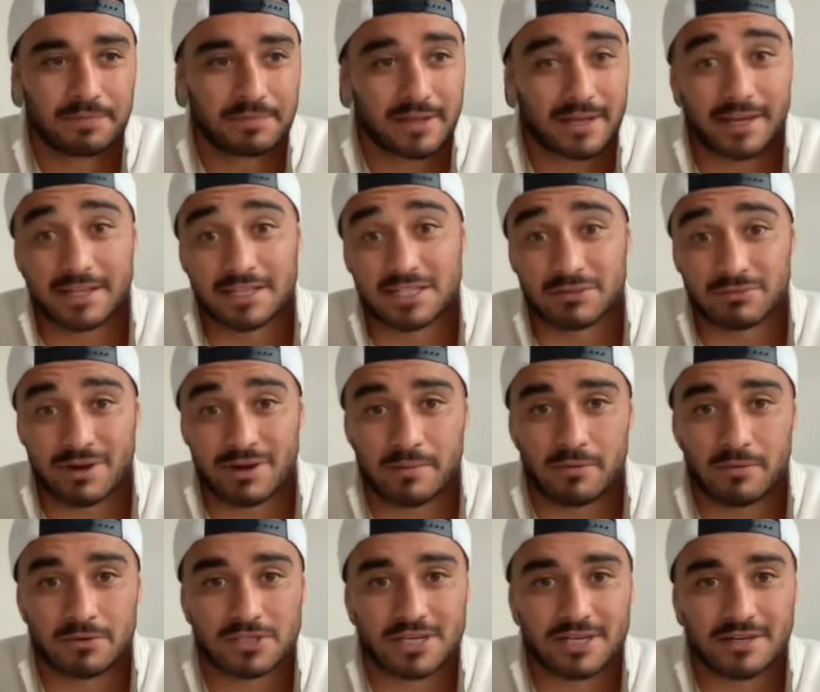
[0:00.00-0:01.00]
against the
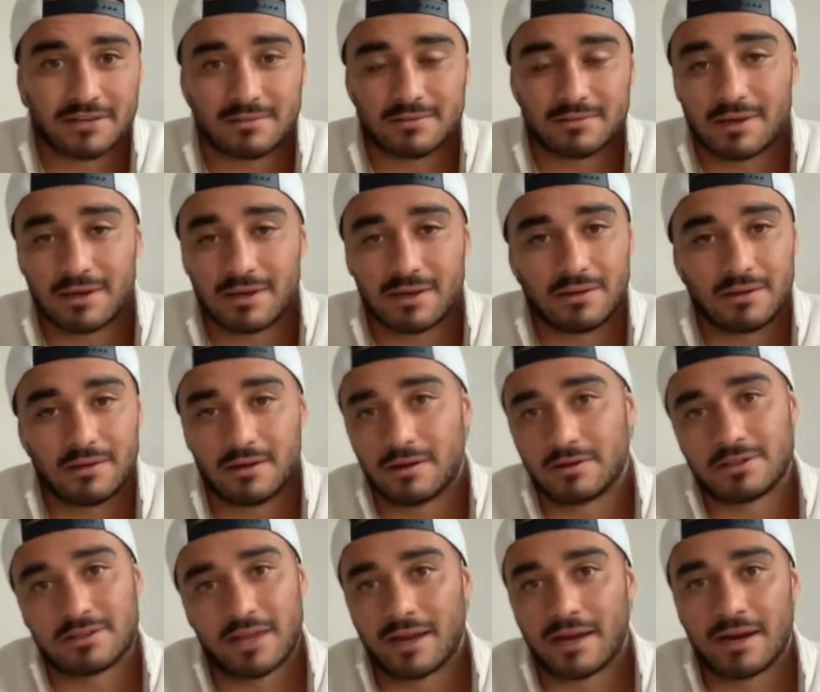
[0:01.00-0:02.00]
Rebels, and you know
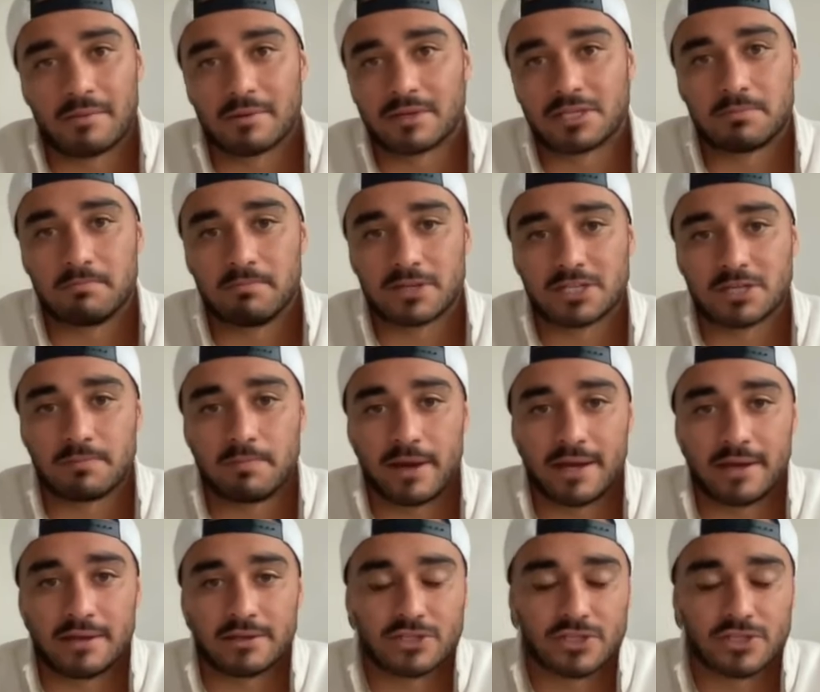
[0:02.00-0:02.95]
they didn't miss, miss a beat.